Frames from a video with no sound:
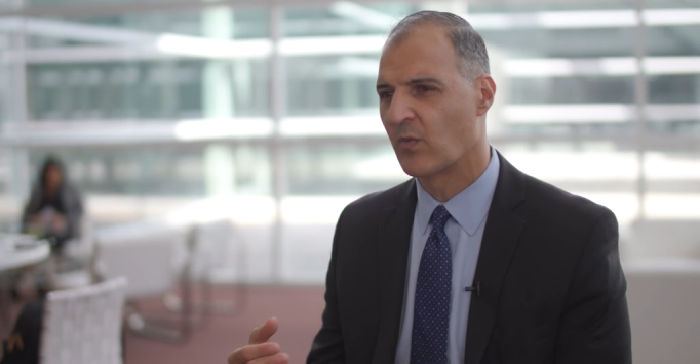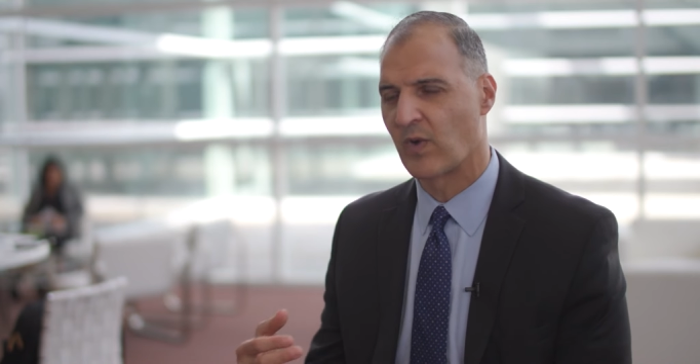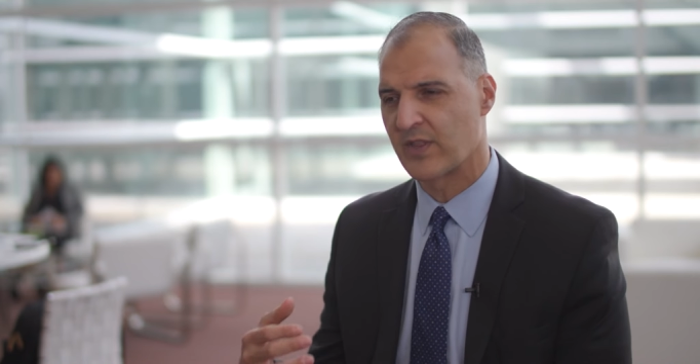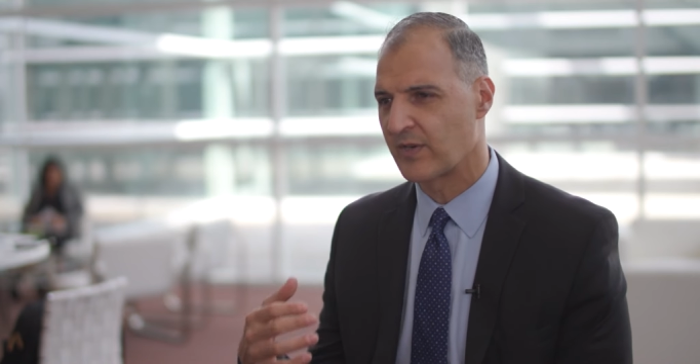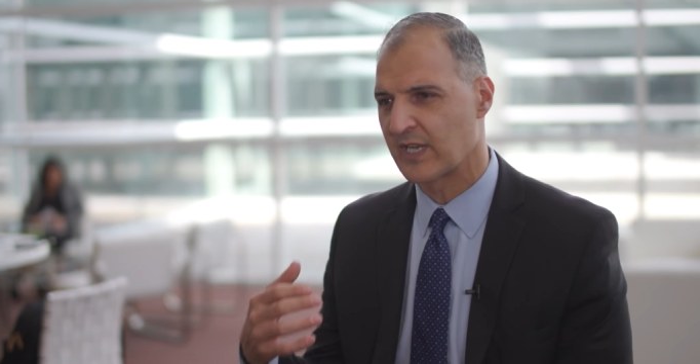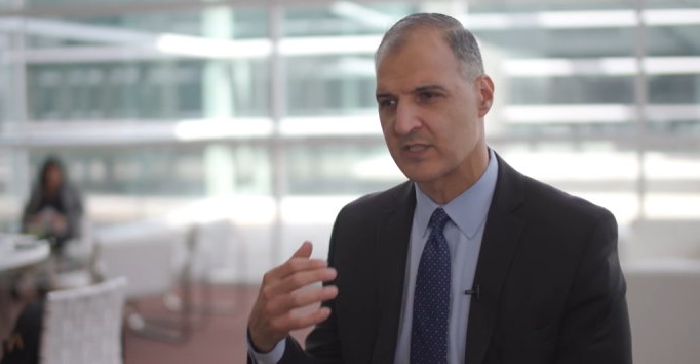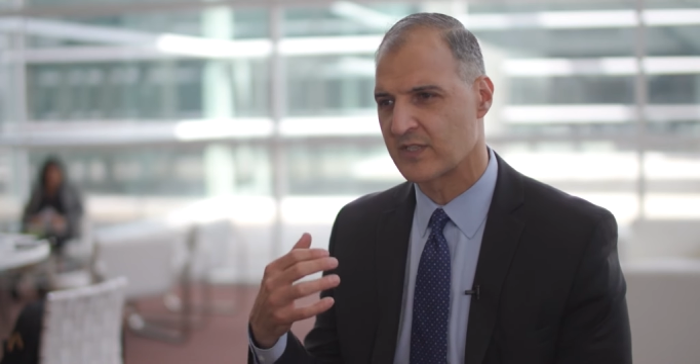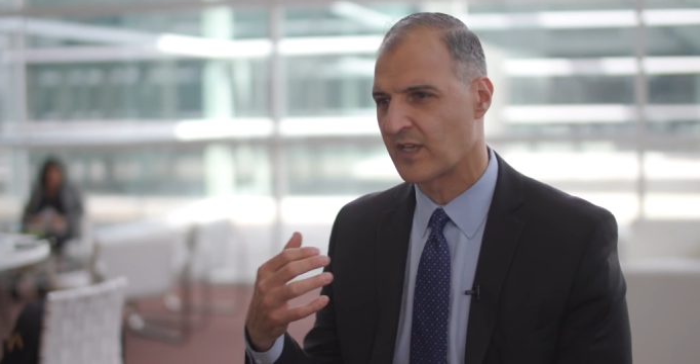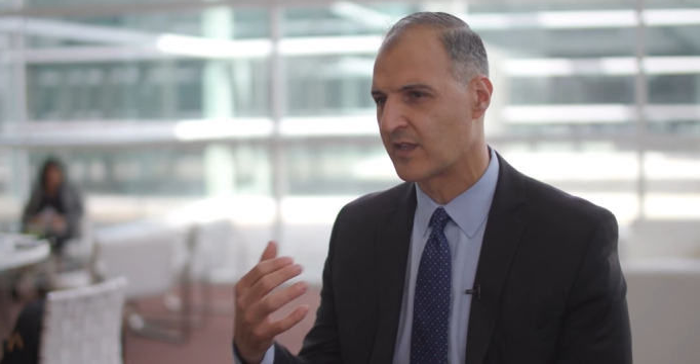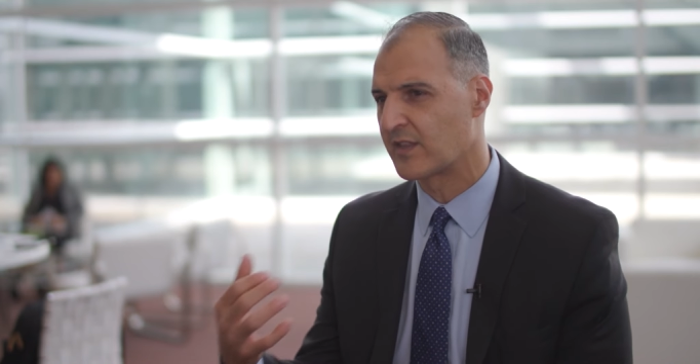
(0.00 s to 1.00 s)
whether it's
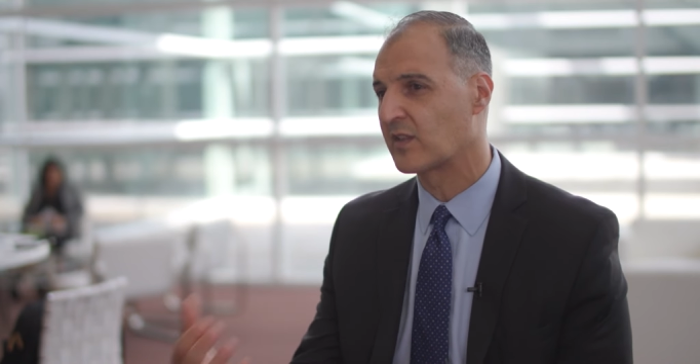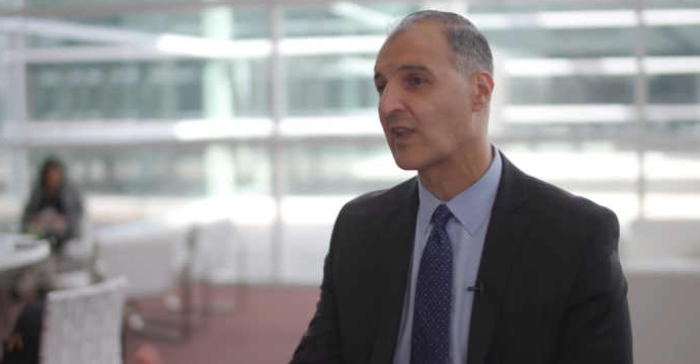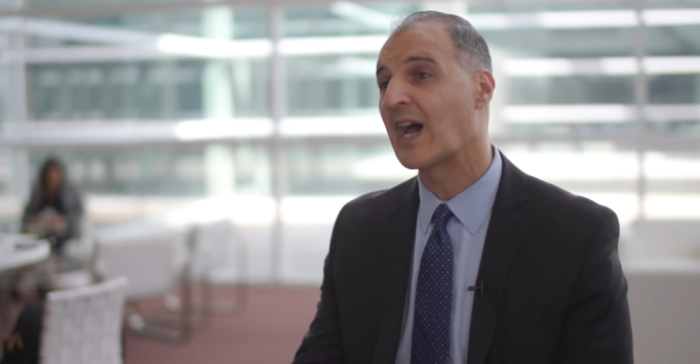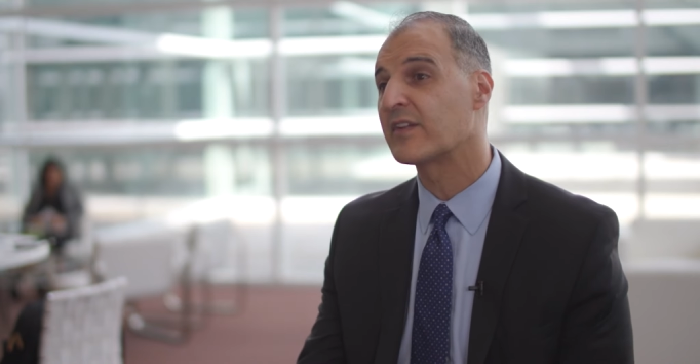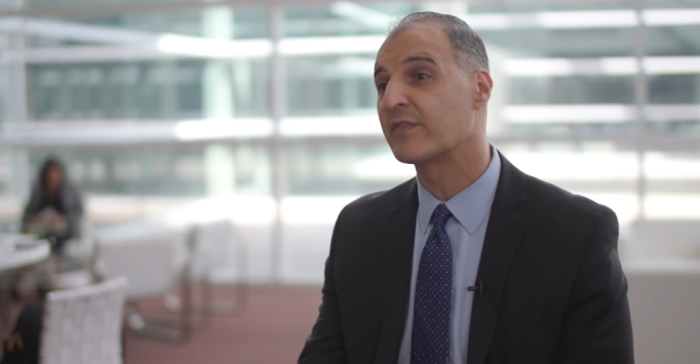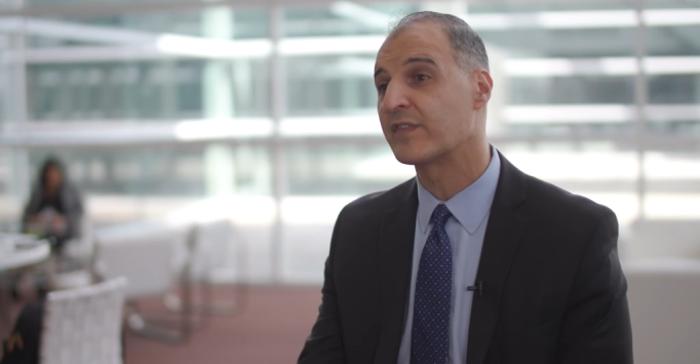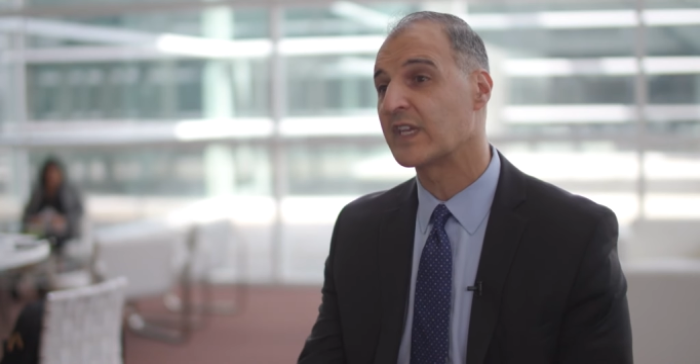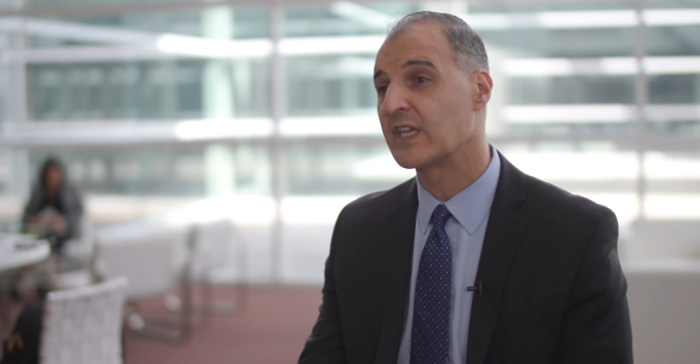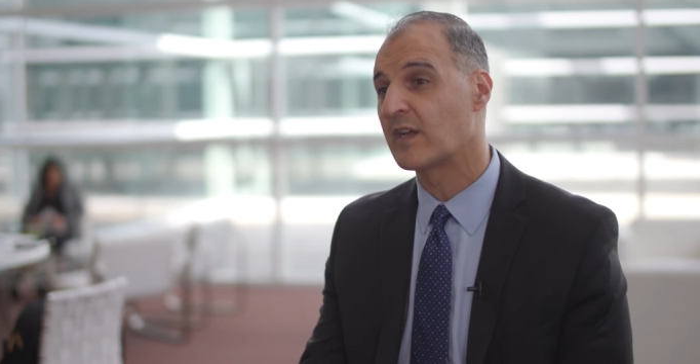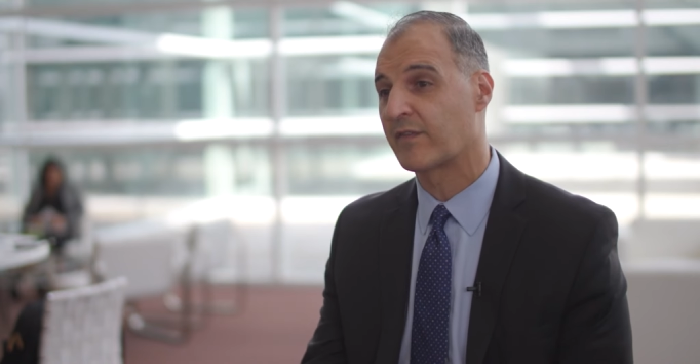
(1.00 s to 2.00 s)
the, the live
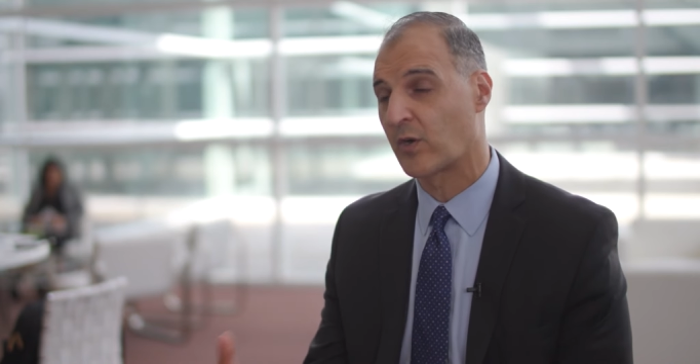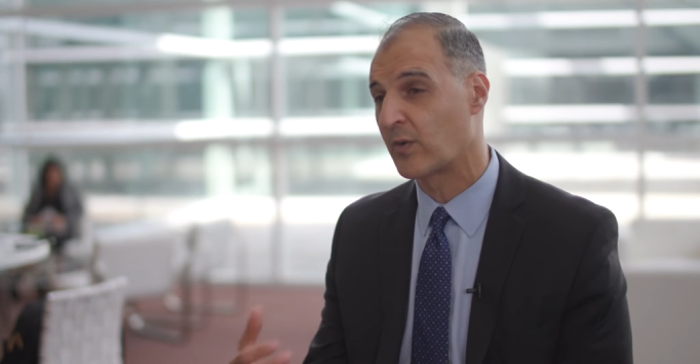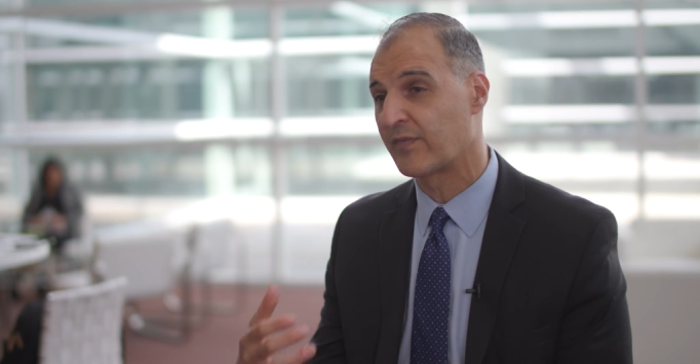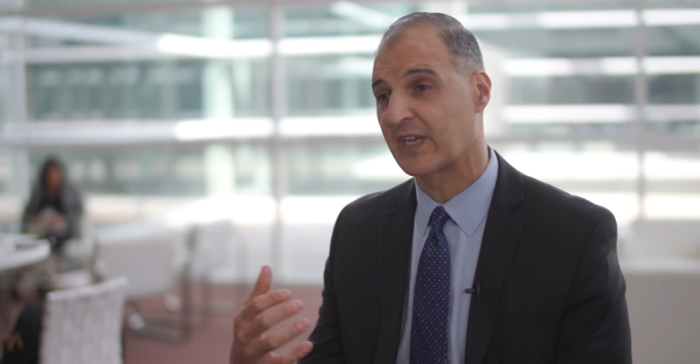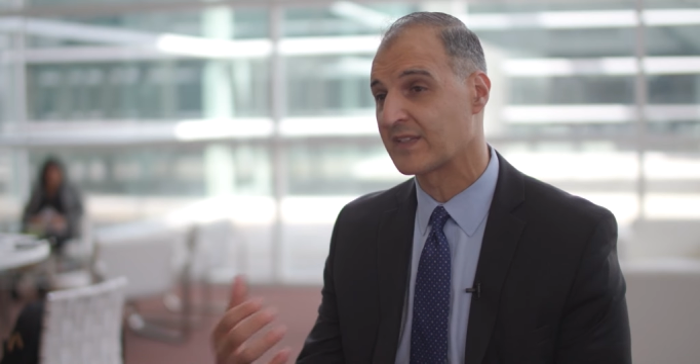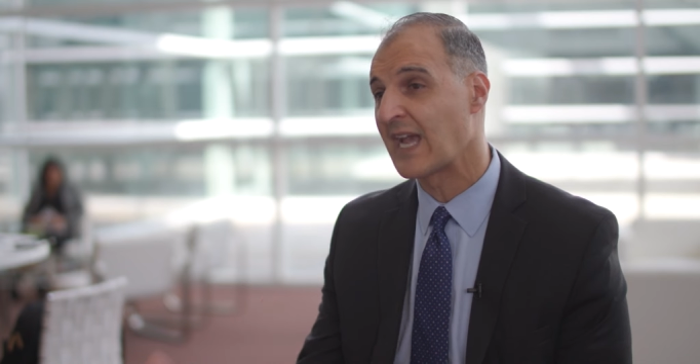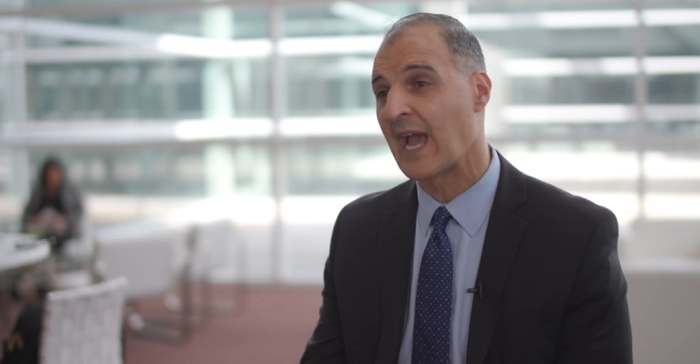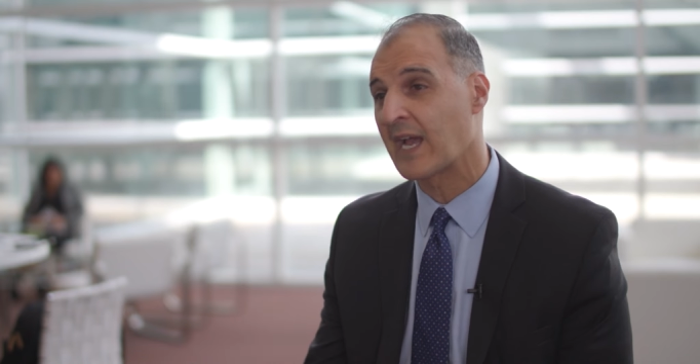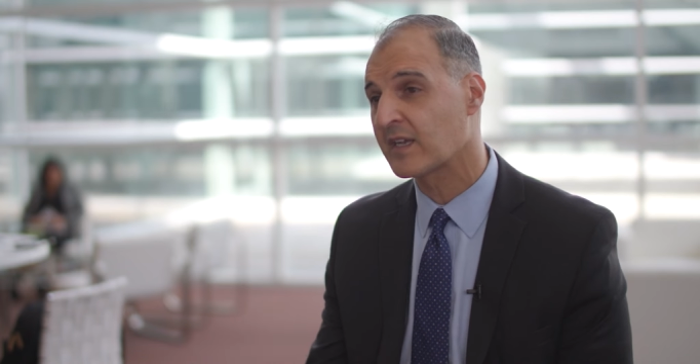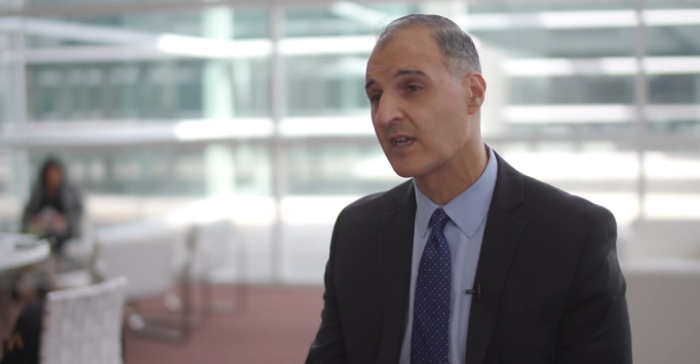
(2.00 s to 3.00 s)
feed of a horrific
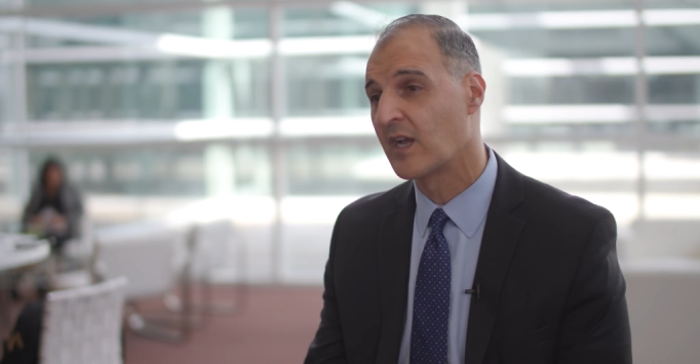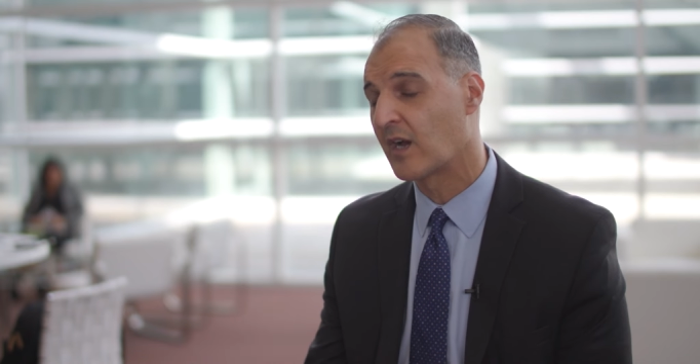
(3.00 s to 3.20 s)
attack